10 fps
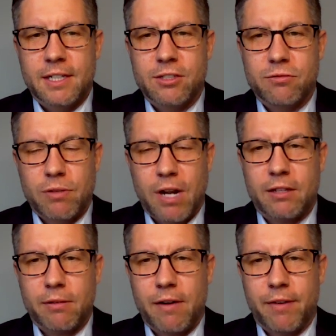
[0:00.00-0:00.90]
not
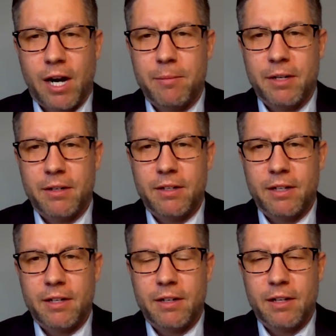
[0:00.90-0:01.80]
the right environment
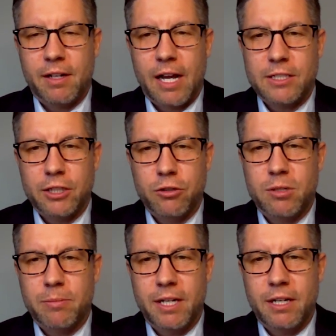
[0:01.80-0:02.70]
as it used
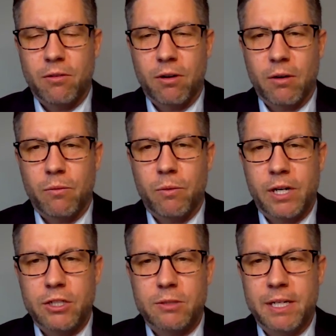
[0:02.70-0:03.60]
to be? Or
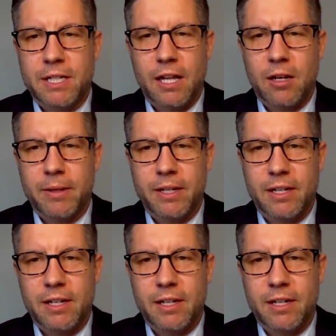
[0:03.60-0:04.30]
could you speak to that a little bit?